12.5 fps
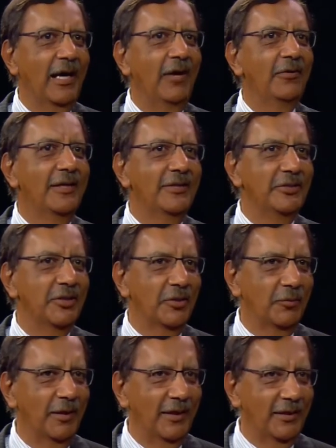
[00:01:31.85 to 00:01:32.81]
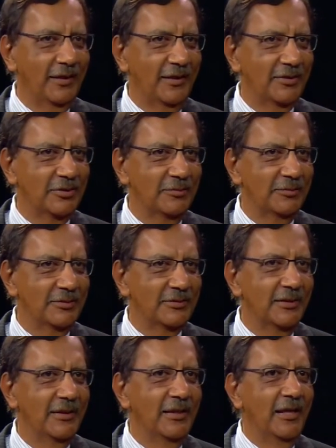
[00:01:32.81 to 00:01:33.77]
How can you acquire
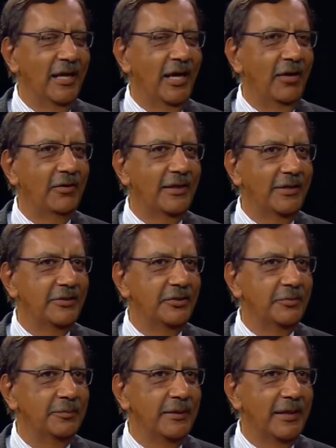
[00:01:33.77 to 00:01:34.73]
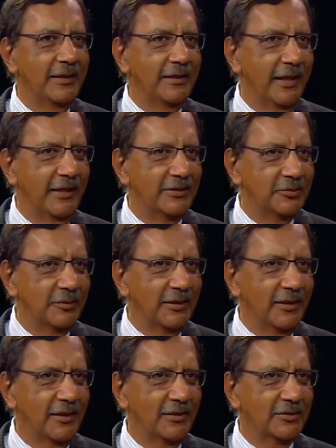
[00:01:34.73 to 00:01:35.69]
customers? How can you be engaged with
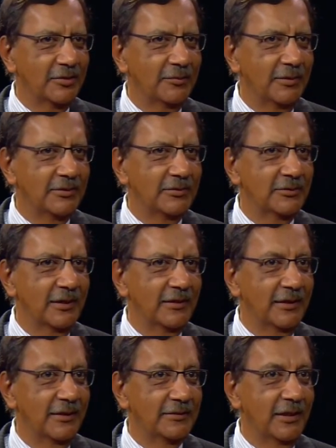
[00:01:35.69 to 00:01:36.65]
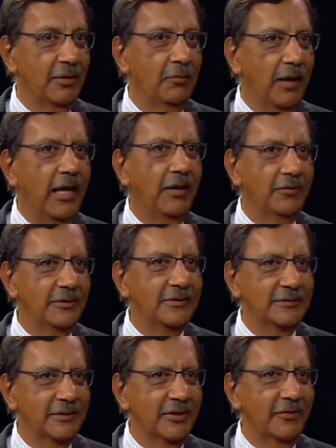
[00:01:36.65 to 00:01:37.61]
the customers so that they say, wow,
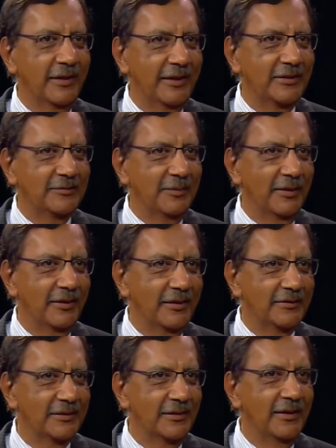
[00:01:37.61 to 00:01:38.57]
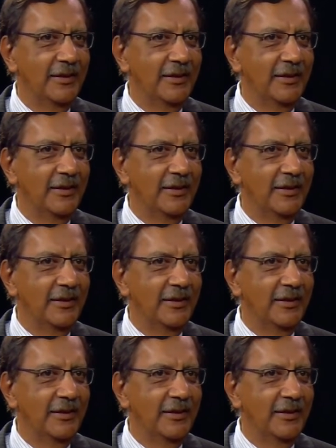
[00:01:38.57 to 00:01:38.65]
this is a great experience?